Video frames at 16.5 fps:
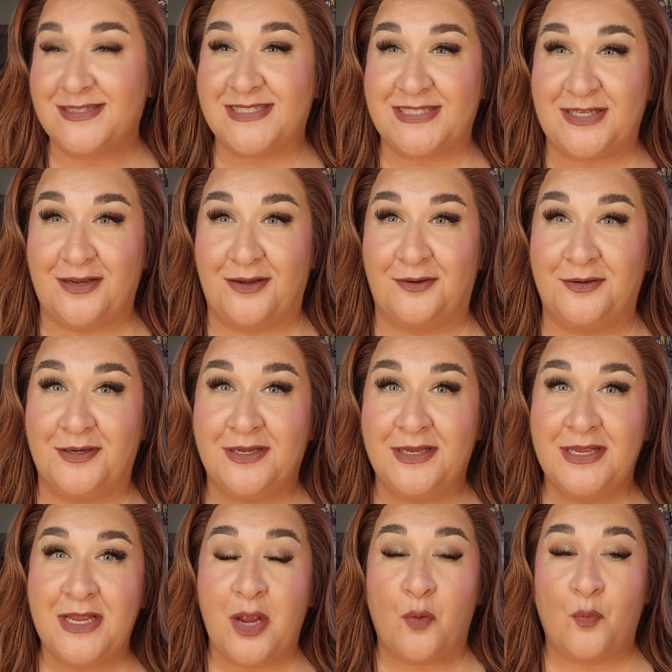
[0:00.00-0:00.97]
so
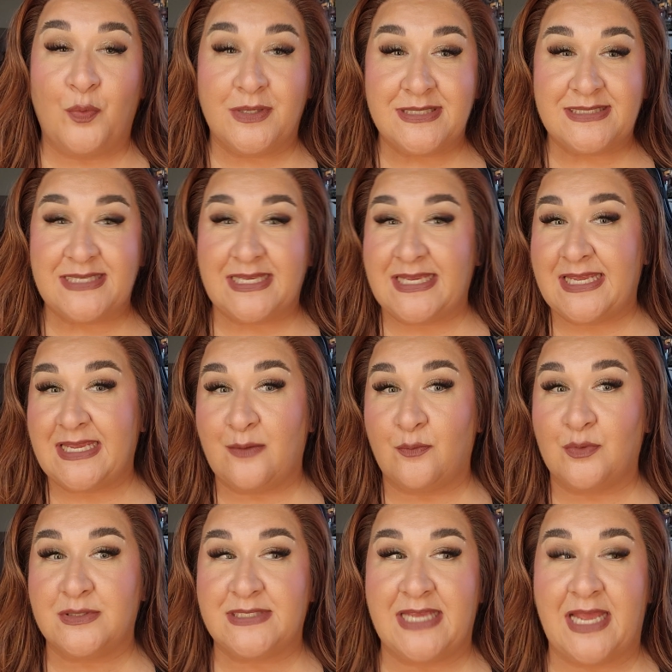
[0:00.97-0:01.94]
we'll see.
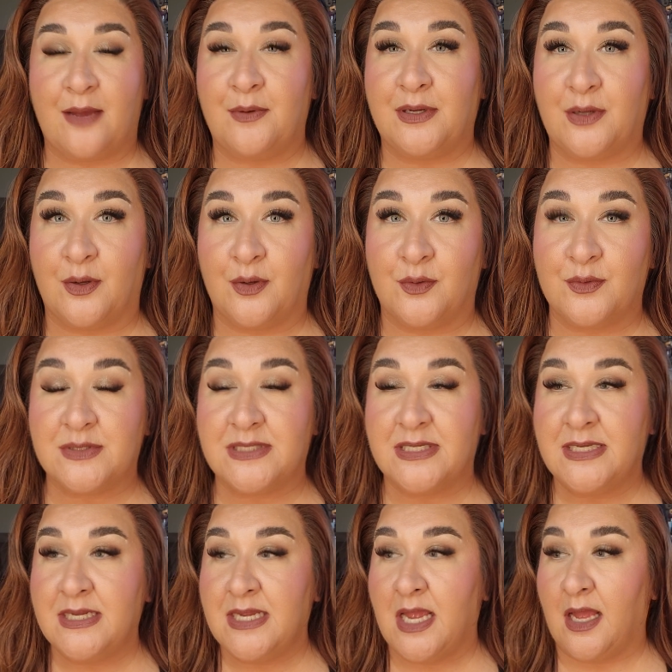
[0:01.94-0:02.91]
We'll see how it goes.
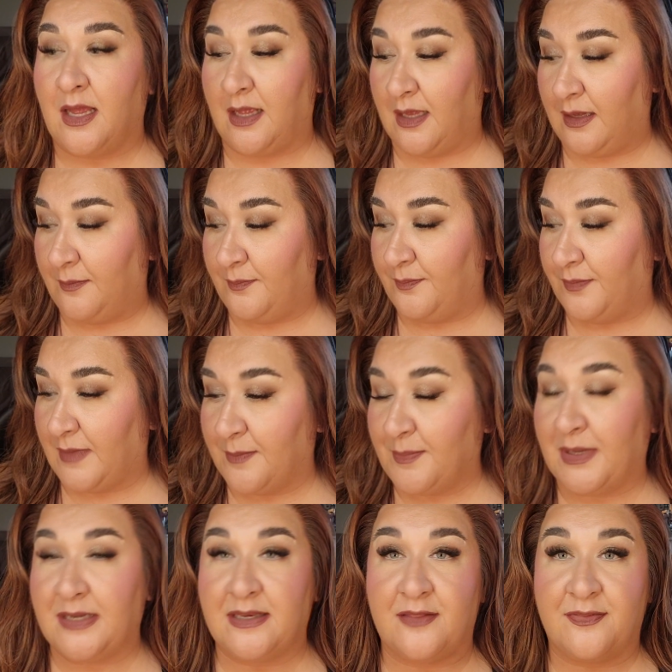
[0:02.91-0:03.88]
Um,
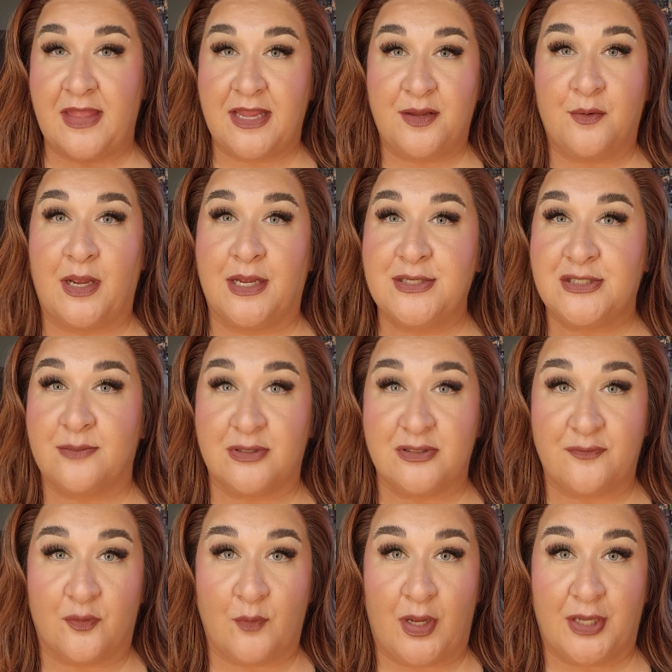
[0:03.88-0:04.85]
but thank you guys so
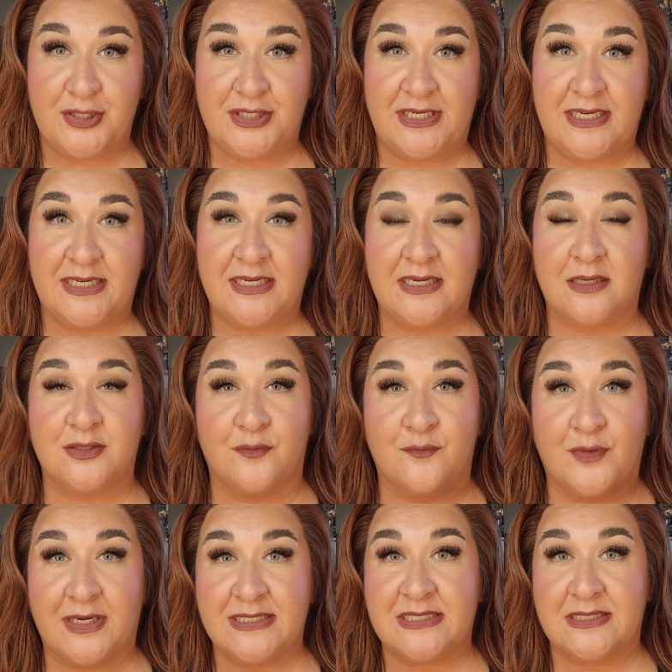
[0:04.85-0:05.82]
much for watching.
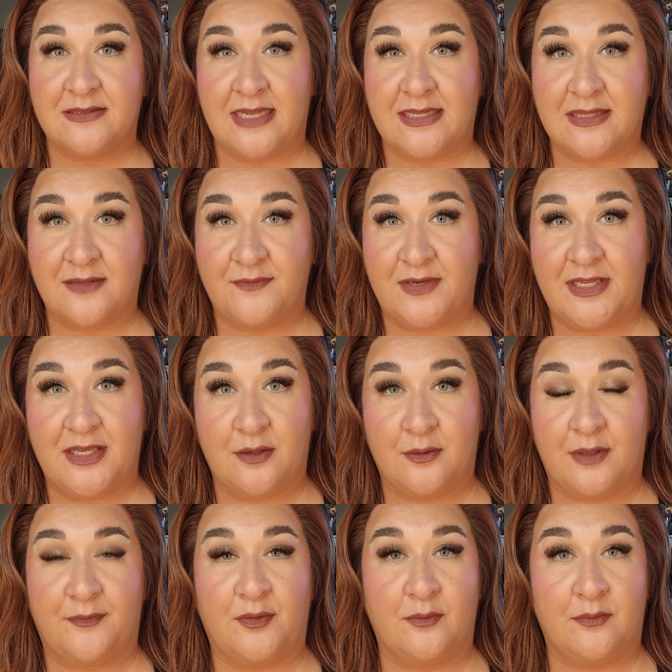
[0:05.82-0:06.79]
Don't forget to like the video
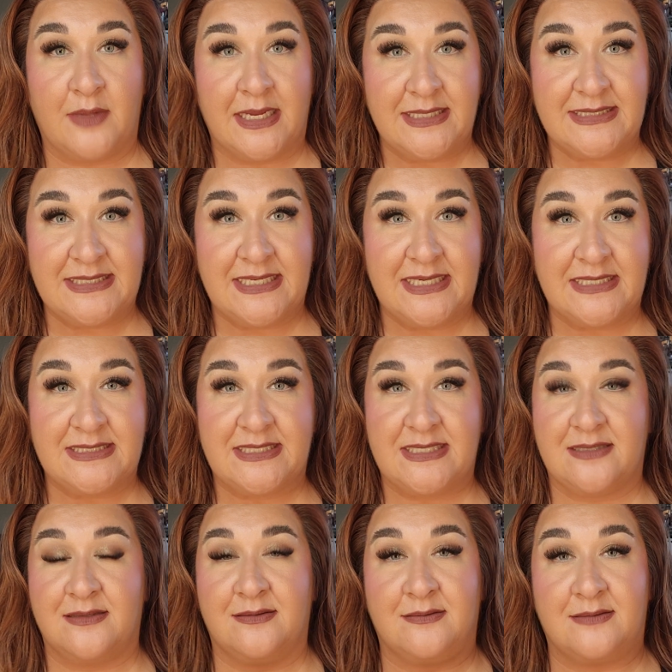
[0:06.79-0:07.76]
if you liked it.
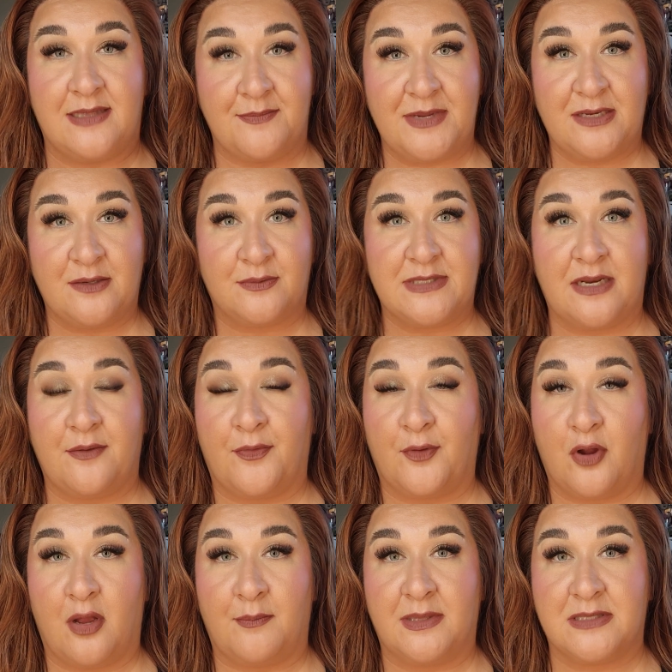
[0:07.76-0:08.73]
Let me know down in
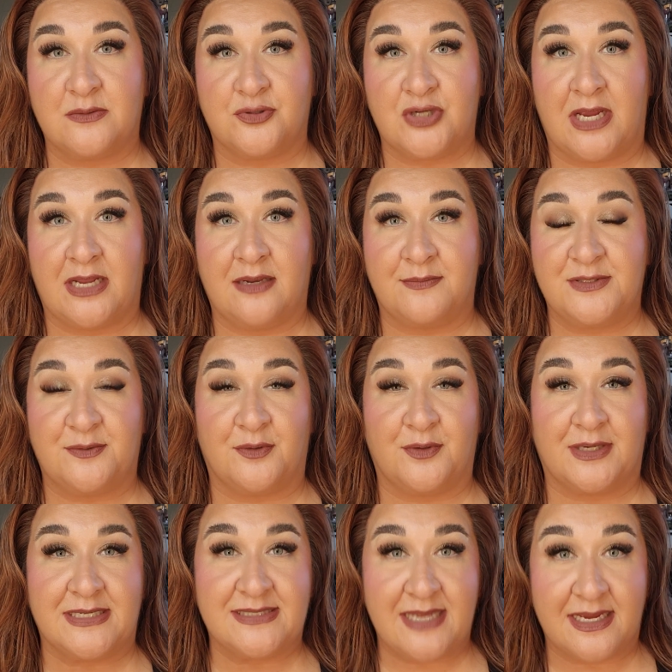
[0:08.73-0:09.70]
the comments which items you
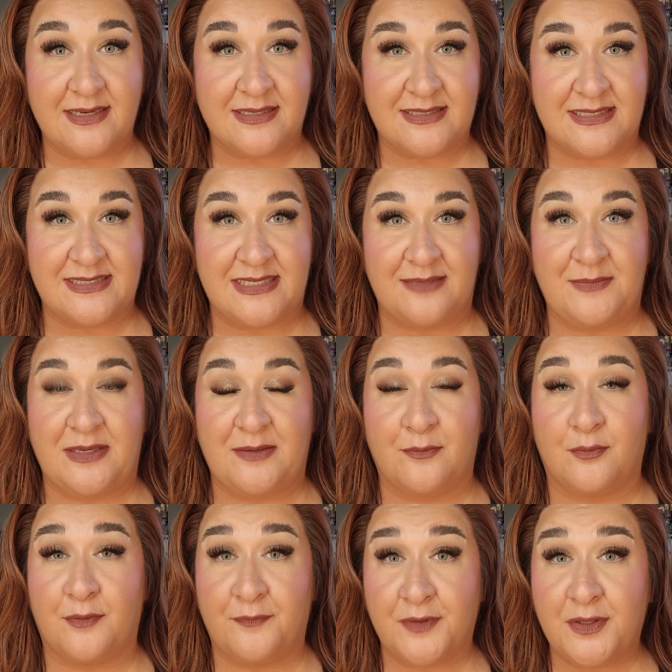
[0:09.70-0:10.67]
are excited to see me
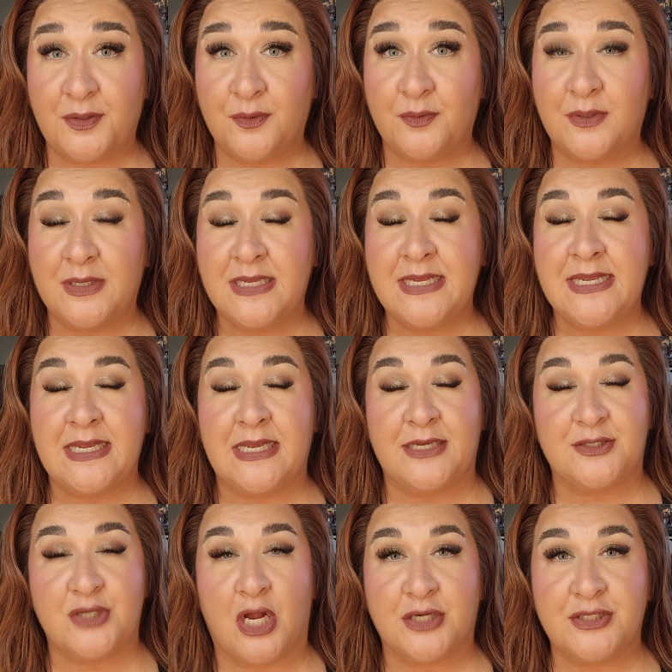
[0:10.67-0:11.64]
review
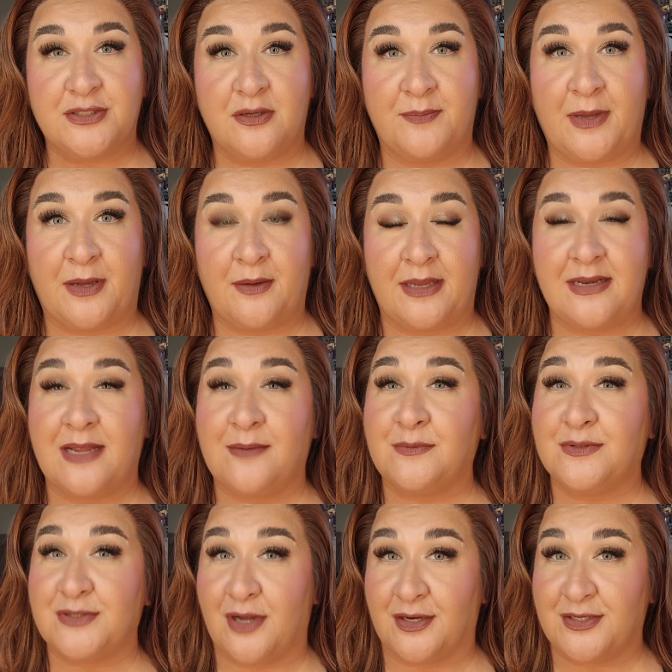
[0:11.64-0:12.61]
and talk to you about. And I
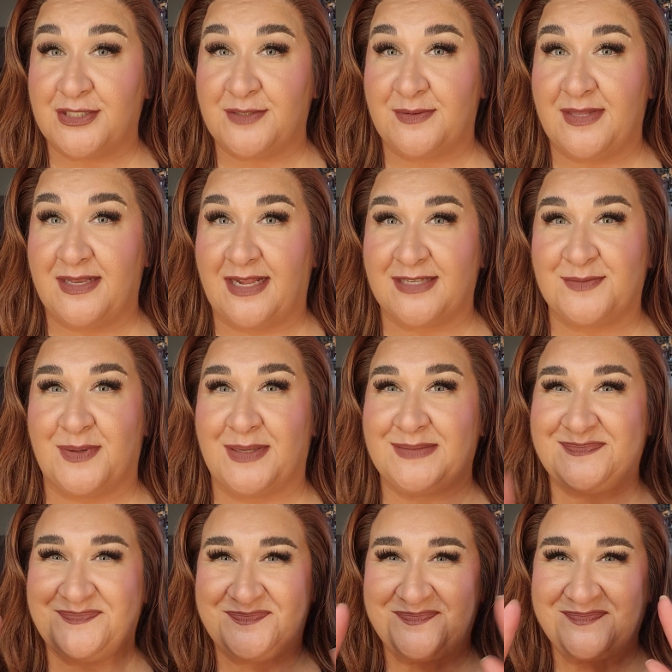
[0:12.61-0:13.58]
will talk to you in the next
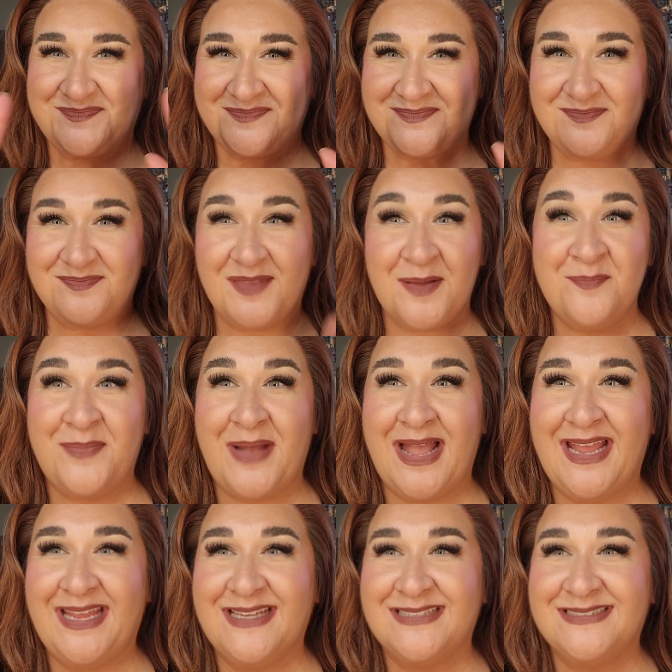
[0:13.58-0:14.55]
one.
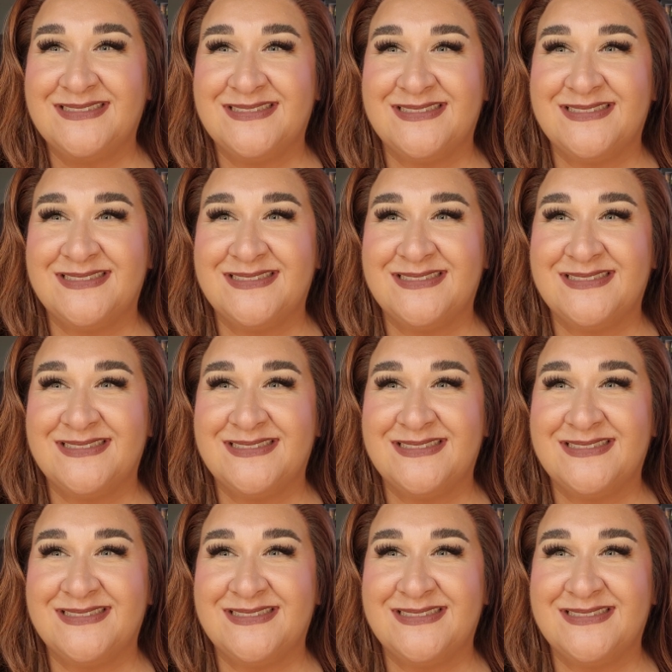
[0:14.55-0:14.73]
Bye.